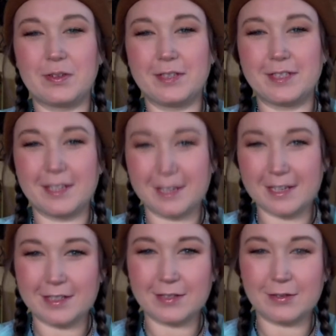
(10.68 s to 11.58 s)
Sunday
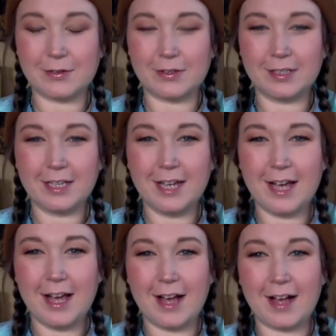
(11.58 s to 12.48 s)
school.
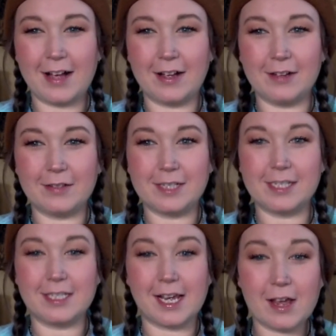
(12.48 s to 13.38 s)
Uh,
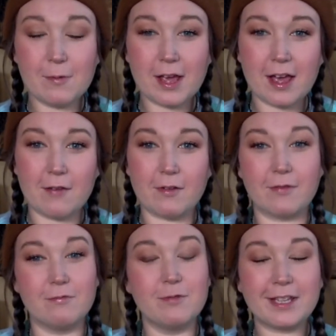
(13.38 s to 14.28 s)
today we have
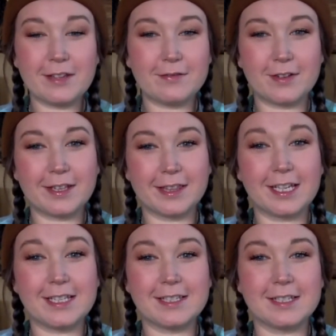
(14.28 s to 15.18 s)
a really fun
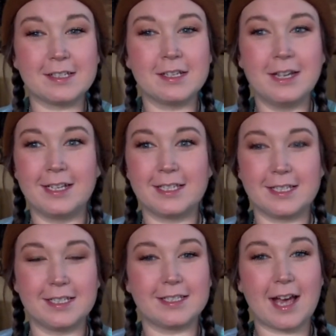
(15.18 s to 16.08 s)
lesson.
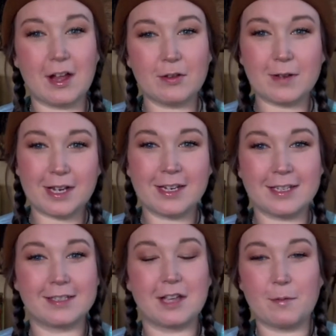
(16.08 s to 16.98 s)
Since Halloween
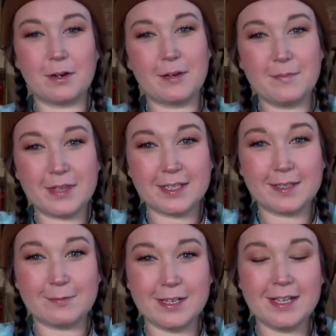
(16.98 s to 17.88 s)
is coming up
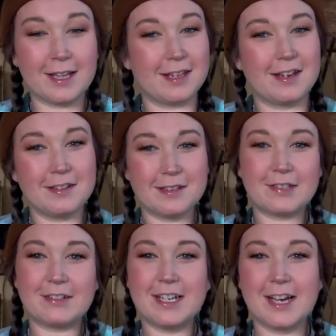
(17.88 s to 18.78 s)
this week, at the end of this
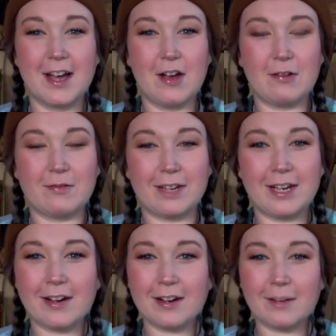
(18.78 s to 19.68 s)
week, we
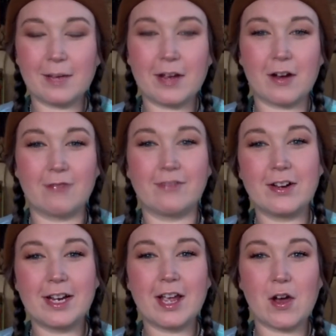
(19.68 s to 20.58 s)
are going to make our
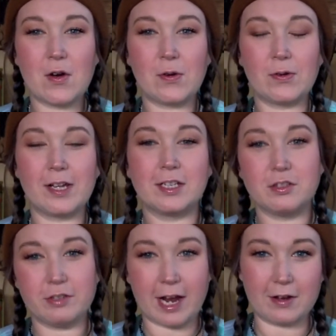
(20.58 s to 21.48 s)
very own
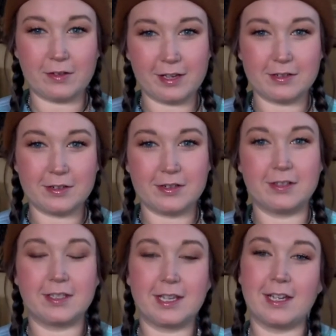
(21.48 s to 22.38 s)
jack o'
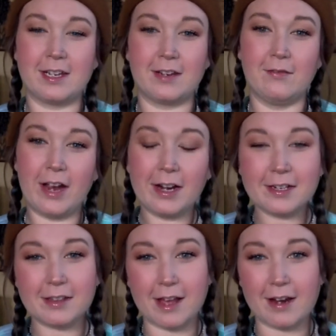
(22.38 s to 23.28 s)
lanterns. And in fact,
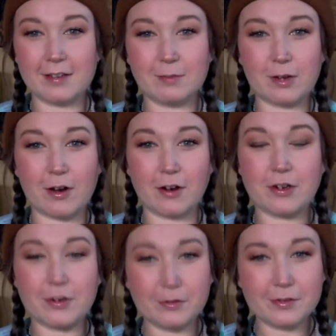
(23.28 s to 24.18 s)
that is what our
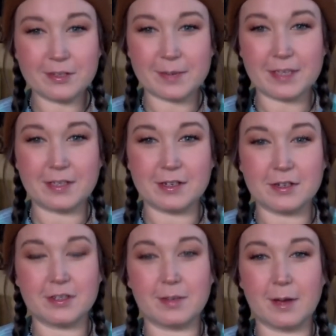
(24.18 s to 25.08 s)
children's message
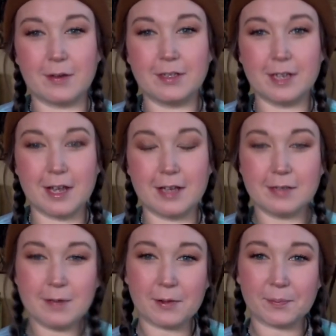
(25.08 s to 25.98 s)
is about today as well.